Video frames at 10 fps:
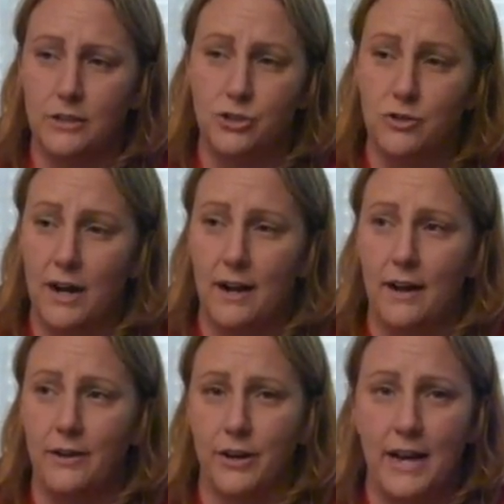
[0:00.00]

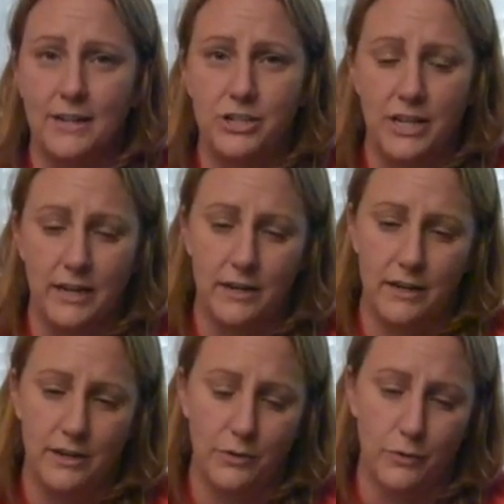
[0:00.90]
dry or
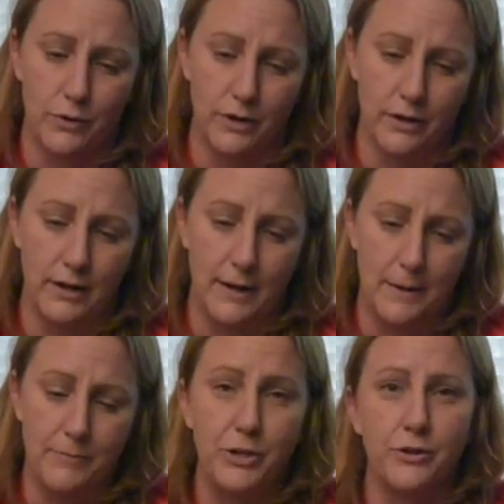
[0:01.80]
agitated, or
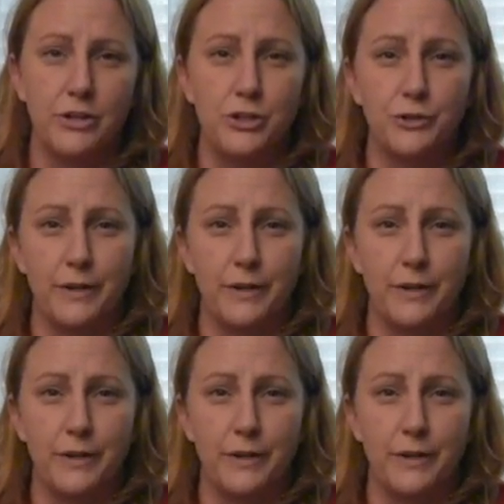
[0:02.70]
you're in a